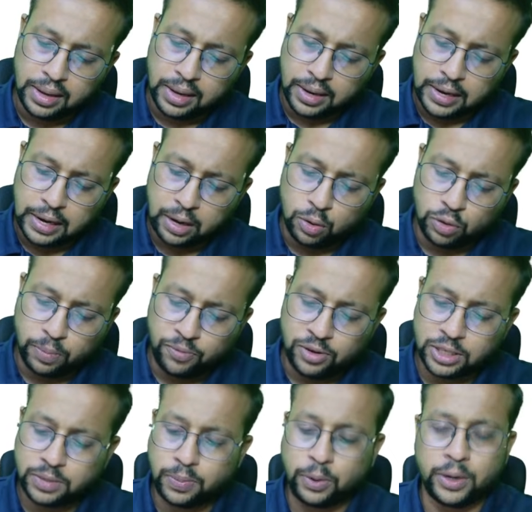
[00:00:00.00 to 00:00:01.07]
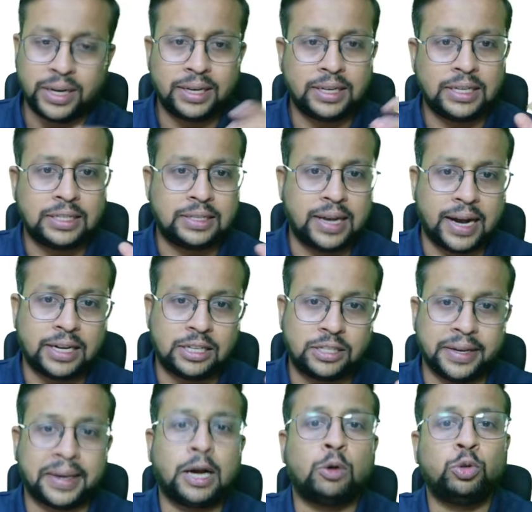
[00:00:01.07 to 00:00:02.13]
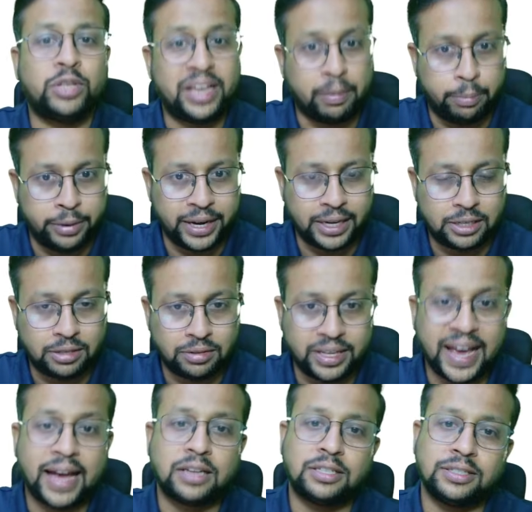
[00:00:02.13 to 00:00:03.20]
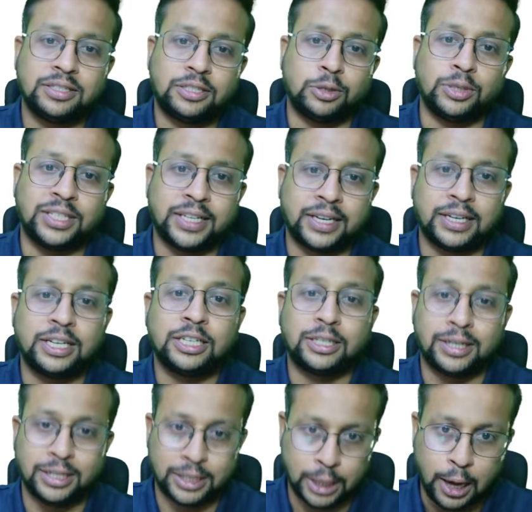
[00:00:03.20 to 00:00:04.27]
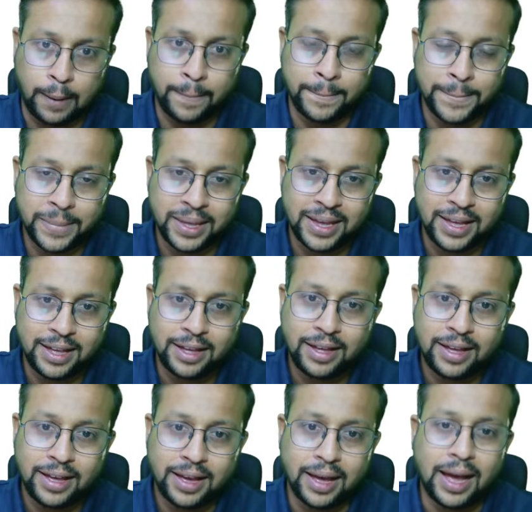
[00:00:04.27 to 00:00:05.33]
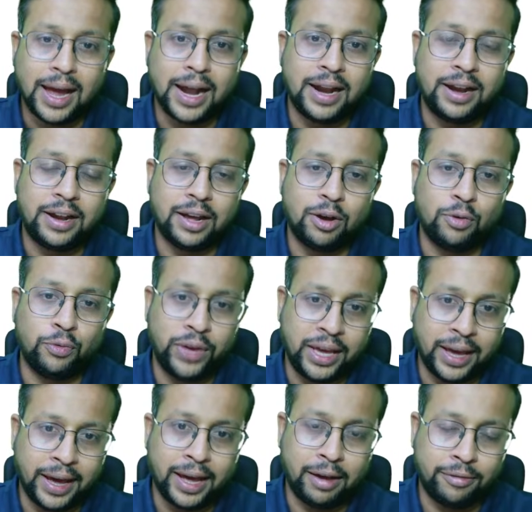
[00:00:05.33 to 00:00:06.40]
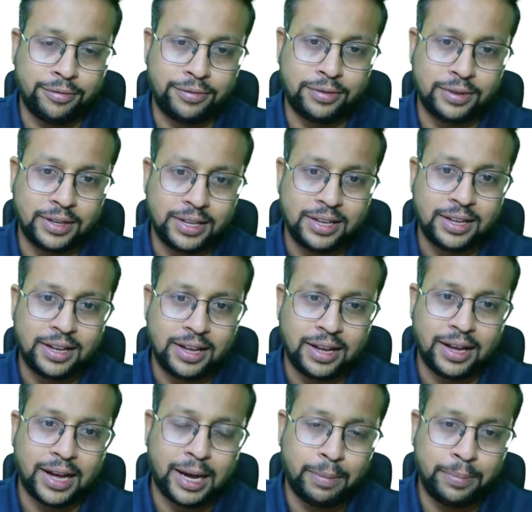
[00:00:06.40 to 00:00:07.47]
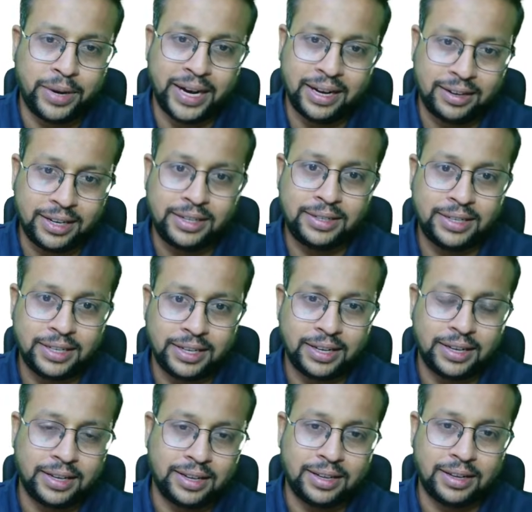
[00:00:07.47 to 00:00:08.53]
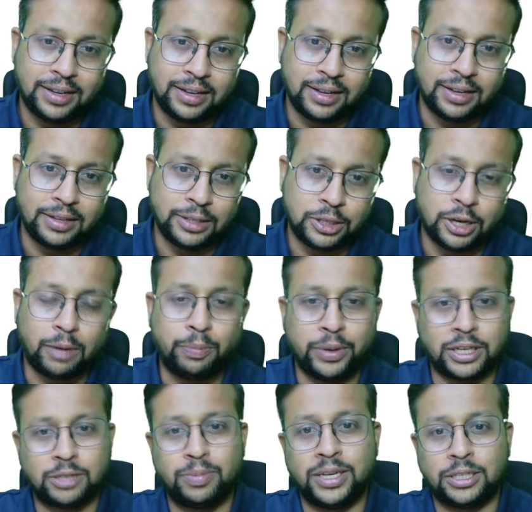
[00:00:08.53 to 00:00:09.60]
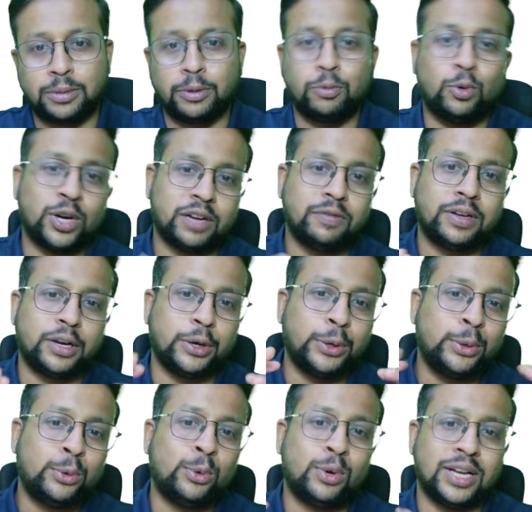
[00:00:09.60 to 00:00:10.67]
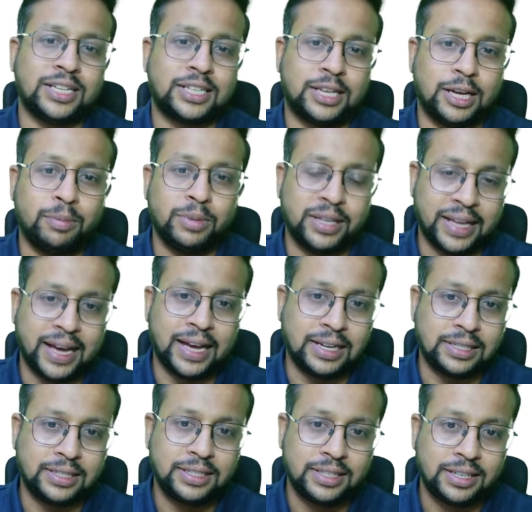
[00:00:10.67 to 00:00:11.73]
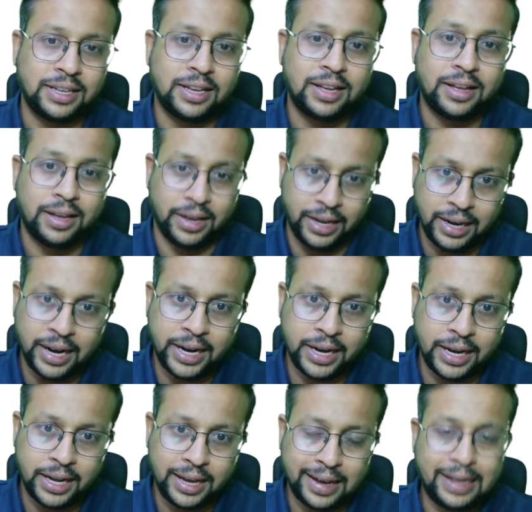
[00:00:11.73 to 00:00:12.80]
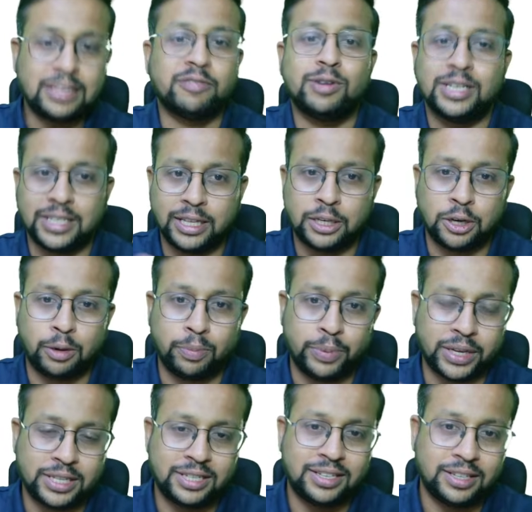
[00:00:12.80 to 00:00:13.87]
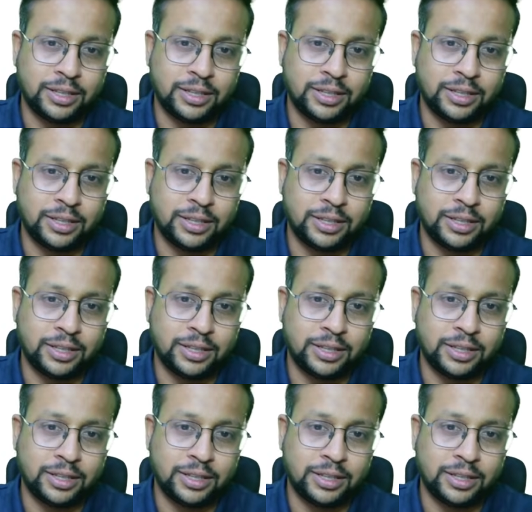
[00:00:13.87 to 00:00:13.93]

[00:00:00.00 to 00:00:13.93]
Now, the first point is that check out the updates. The Harrison's 22nd edition has come, and we have updated the topics based on whatever new has come in the Harrison in ID as well as other topics.